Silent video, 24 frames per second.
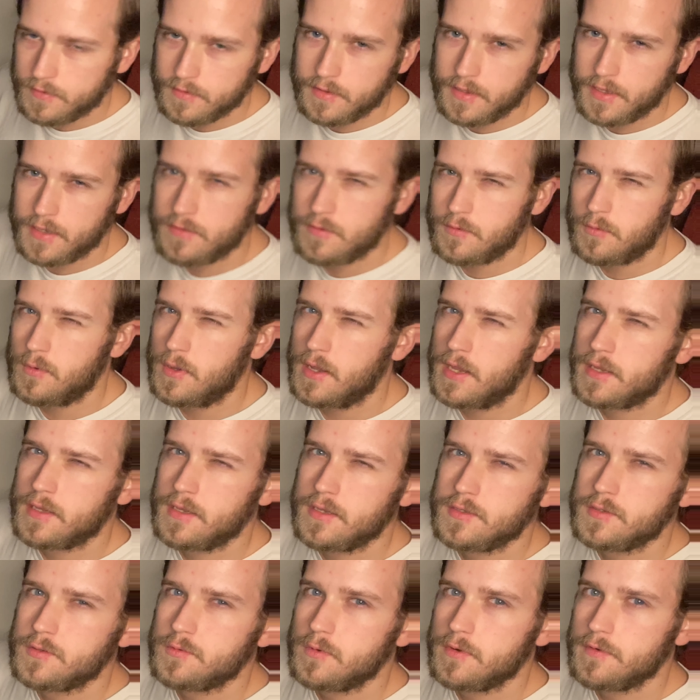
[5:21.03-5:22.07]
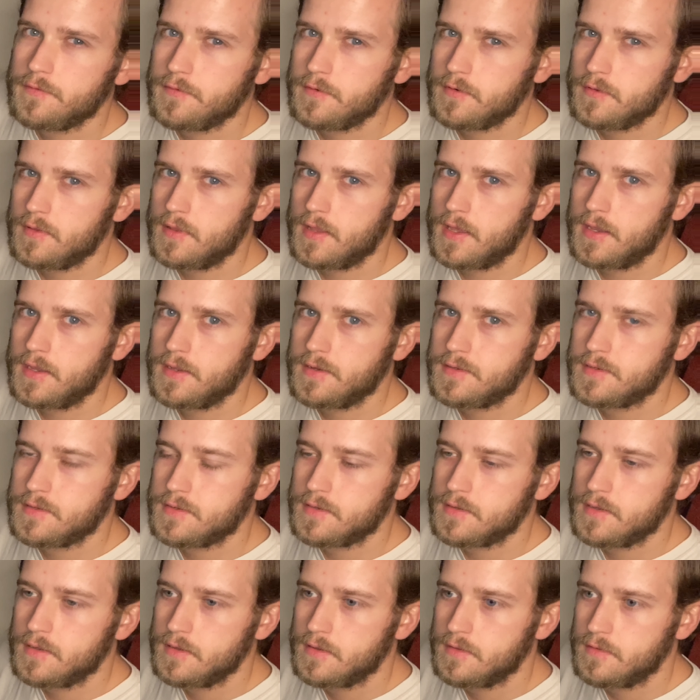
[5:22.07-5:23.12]
like the Watkins woofer
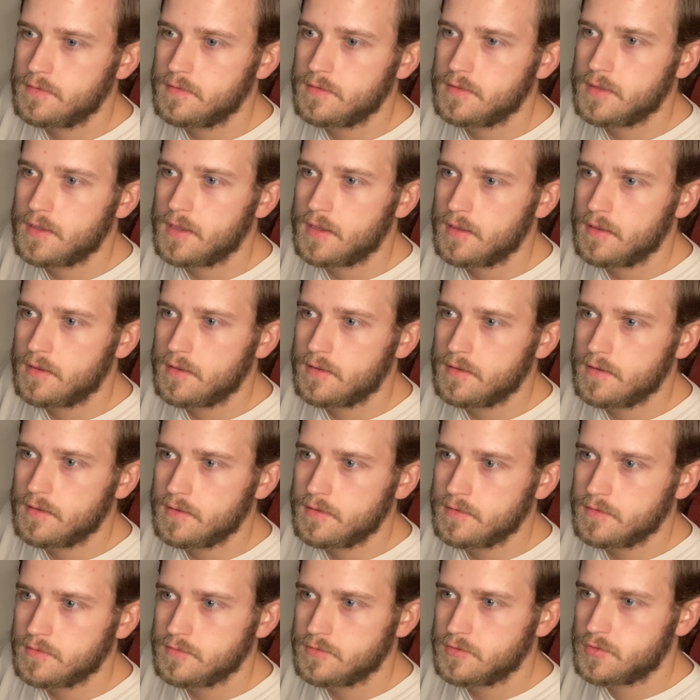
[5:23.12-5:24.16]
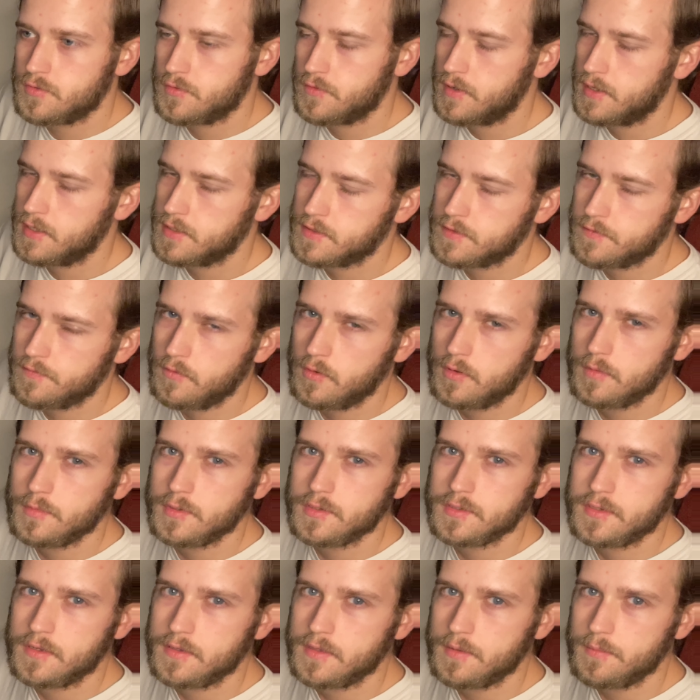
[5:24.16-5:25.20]
liked the
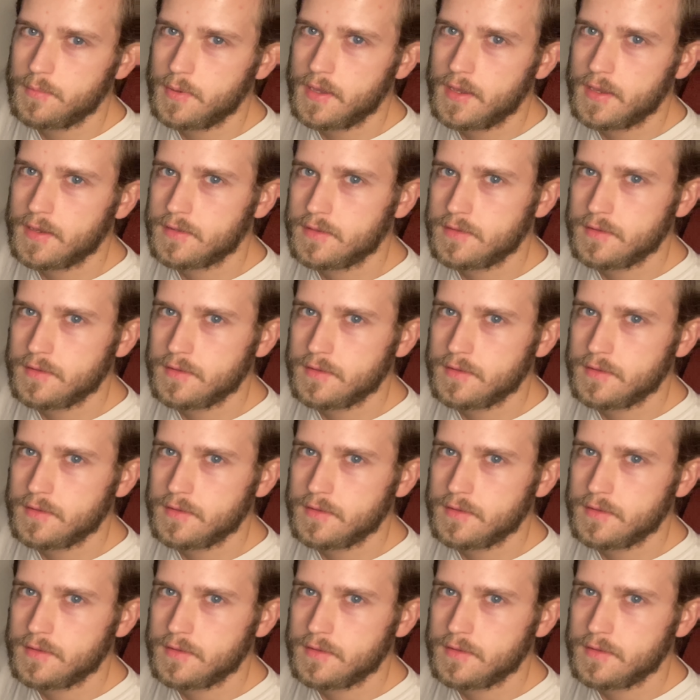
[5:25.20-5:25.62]
transformers on the back.